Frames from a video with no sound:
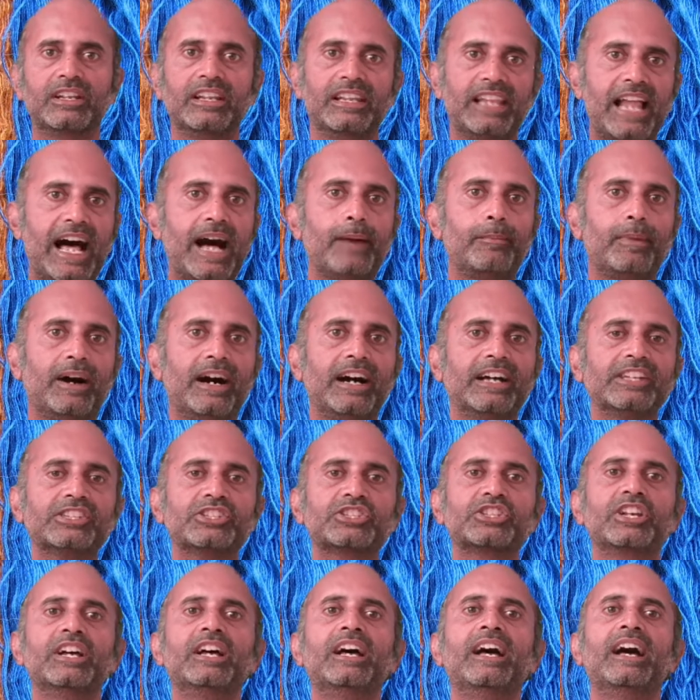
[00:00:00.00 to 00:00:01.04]
llamas
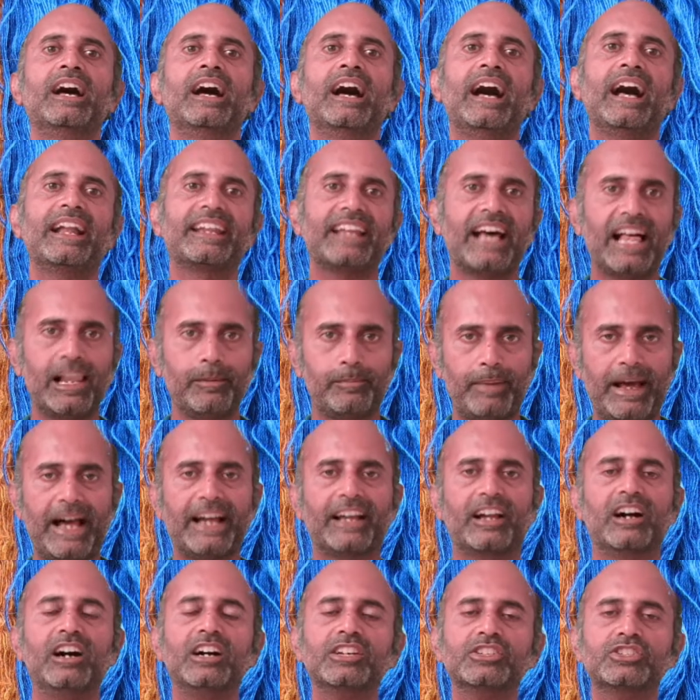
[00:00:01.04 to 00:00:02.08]
and
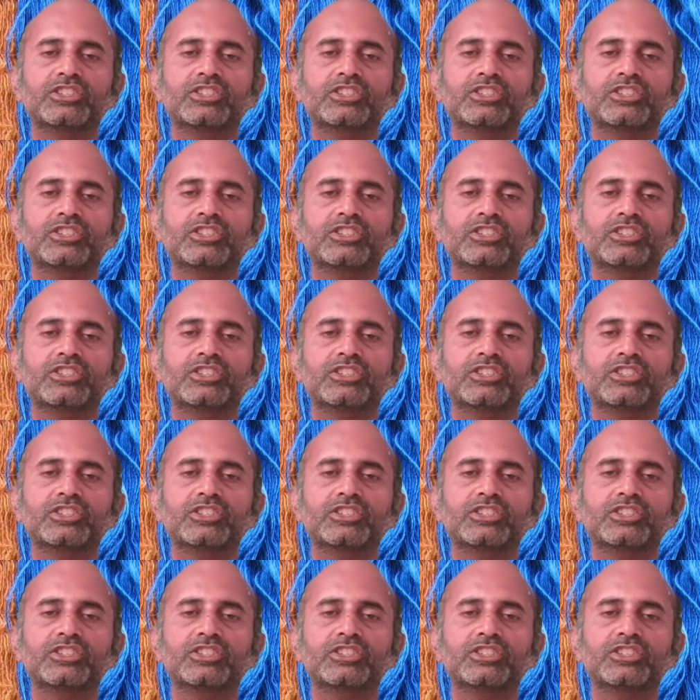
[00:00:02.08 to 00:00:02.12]
alpacas